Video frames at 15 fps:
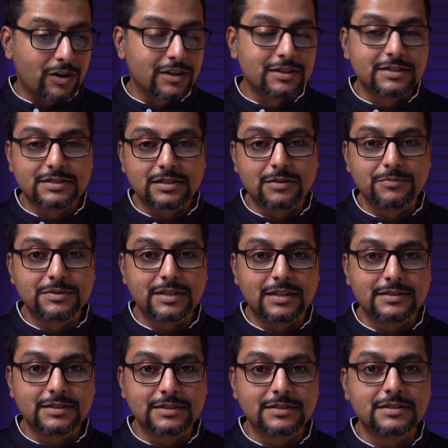other
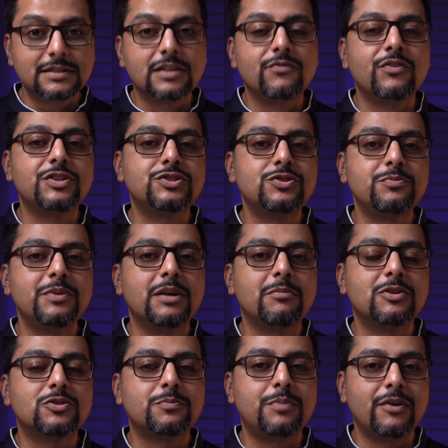circumstances, then we should be
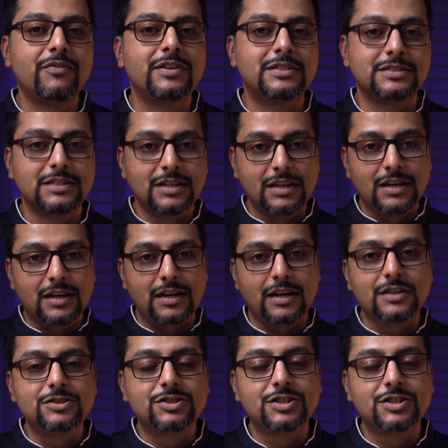able to pivot and